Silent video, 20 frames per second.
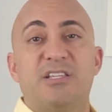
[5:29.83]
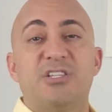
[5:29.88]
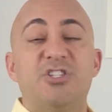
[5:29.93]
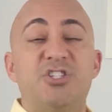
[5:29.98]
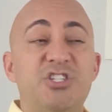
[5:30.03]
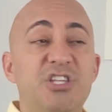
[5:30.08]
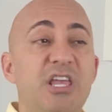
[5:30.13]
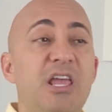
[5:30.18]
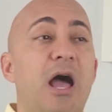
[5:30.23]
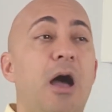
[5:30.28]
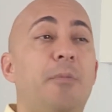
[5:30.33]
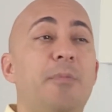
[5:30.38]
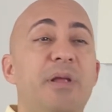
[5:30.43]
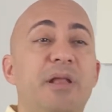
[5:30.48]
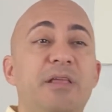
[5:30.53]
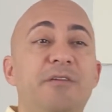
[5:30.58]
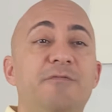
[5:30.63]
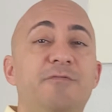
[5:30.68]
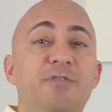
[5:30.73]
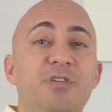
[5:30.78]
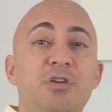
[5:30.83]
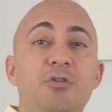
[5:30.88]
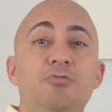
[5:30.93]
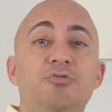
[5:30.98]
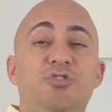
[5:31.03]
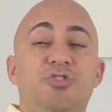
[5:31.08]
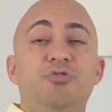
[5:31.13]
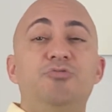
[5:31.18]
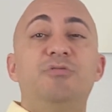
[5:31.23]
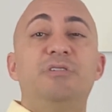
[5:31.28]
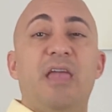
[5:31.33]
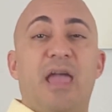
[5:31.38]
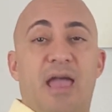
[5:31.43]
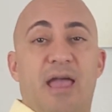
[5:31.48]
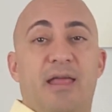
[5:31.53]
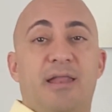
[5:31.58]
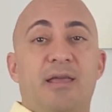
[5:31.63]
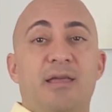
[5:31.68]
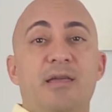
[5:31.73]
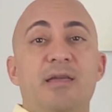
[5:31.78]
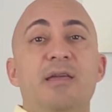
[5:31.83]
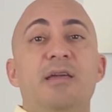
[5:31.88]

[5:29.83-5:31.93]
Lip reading: See how many views you get.